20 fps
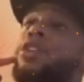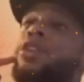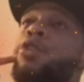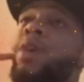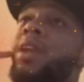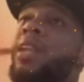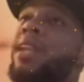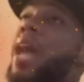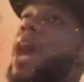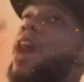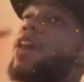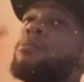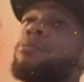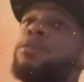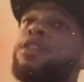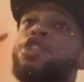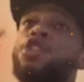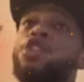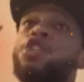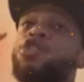you allowed
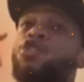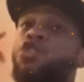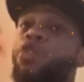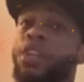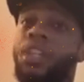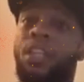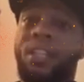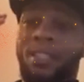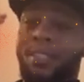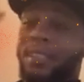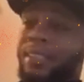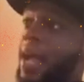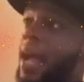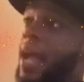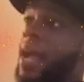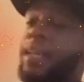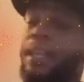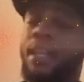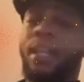him to destroy your entire